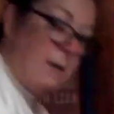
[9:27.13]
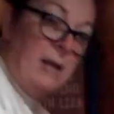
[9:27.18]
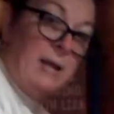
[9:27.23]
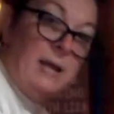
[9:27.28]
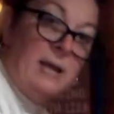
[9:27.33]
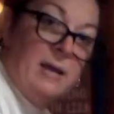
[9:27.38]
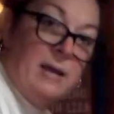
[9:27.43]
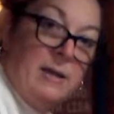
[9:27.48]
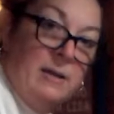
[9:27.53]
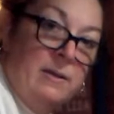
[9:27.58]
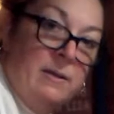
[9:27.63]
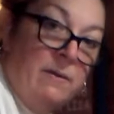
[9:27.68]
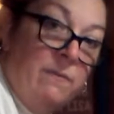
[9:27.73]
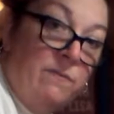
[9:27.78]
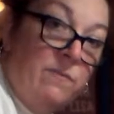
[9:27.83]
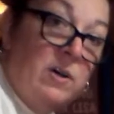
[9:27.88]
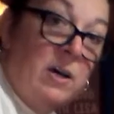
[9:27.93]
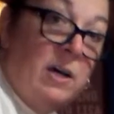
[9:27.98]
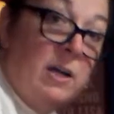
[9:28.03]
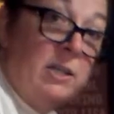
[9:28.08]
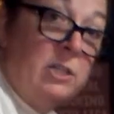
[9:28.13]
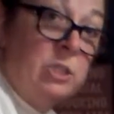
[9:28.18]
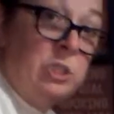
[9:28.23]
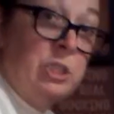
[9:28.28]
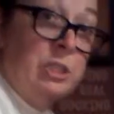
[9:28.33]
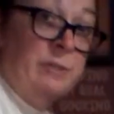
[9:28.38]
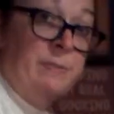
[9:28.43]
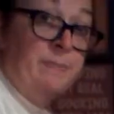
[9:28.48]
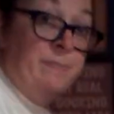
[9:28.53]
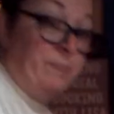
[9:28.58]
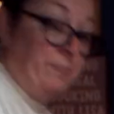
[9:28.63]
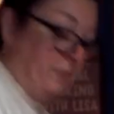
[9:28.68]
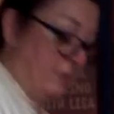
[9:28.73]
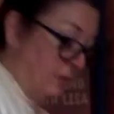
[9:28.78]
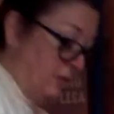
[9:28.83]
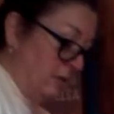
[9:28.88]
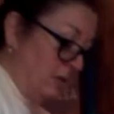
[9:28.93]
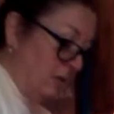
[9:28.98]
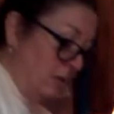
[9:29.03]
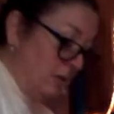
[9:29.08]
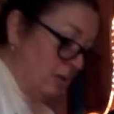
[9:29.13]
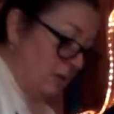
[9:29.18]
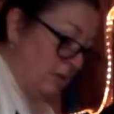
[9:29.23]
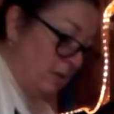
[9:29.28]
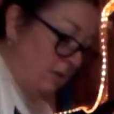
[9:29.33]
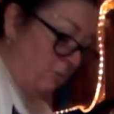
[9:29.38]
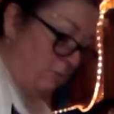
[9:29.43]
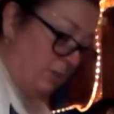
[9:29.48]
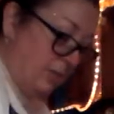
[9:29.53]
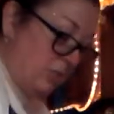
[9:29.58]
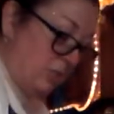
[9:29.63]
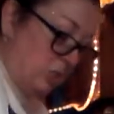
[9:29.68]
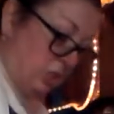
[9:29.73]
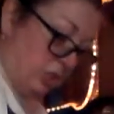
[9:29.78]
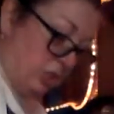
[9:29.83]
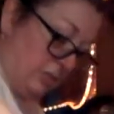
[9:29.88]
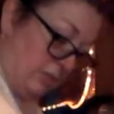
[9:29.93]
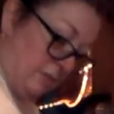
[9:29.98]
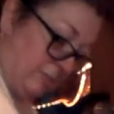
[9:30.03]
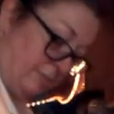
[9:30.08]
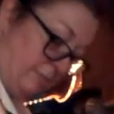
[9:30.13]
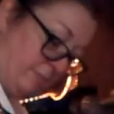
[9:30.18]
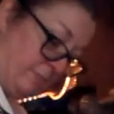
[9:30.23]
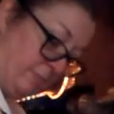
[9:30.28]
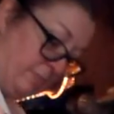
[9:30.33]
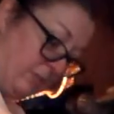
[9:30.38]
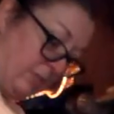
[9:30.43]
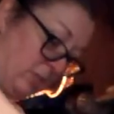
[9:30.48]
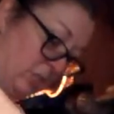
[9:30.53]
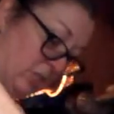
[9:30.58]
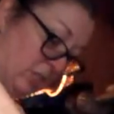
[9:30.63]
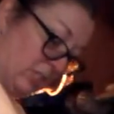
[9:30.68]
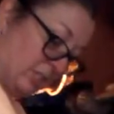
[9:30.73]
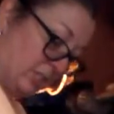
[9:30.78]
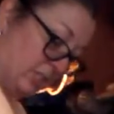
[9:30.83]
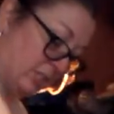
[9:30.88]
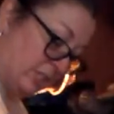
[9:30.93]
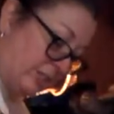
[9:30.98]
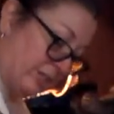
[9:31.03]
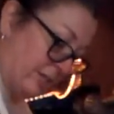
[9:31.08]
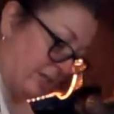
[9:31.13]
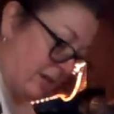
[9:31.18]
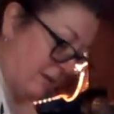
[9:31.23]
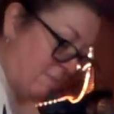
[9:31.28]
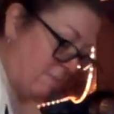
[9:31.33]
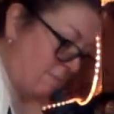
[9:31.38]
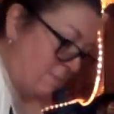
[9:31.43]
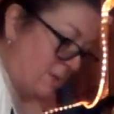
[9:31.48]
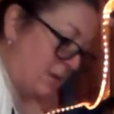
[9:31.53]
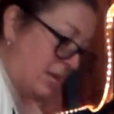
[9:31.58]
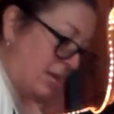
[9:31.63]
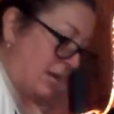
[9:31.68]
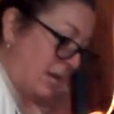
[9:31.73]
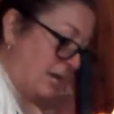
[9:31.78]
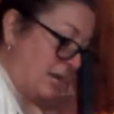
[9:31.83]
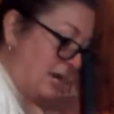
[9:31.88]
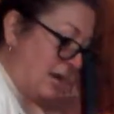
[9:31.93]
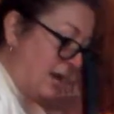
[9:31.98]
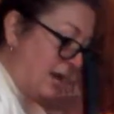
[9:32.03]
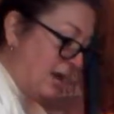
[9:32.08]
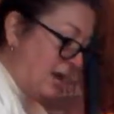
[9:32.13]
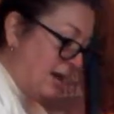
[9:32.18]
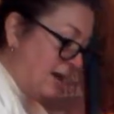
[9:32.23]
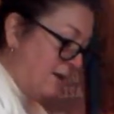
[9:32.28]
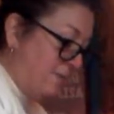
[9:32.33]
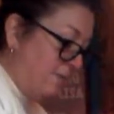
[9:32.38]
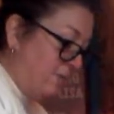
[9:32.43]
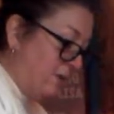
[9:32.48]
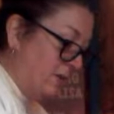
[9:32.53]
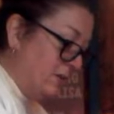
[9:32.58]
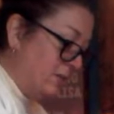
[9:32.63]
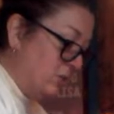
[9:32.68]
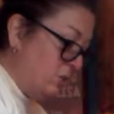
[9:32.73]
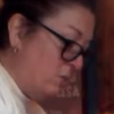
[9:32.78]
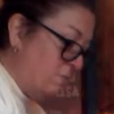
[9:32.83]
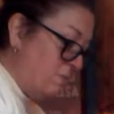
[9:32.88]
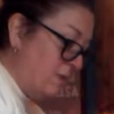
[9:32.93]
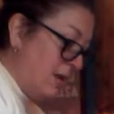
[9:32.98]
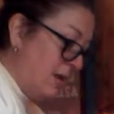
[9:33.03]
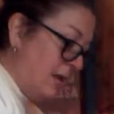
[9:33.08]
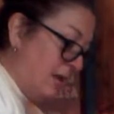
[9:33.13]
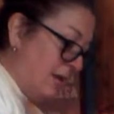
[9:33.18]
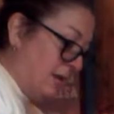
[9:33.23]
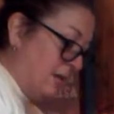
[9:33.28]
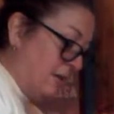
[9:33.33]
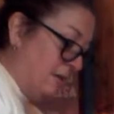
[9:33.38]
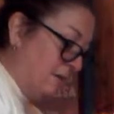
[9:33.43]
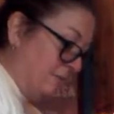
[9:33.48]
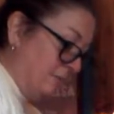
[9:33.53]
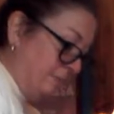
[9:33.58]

pan fudge, which just took 1.5 minutes to make,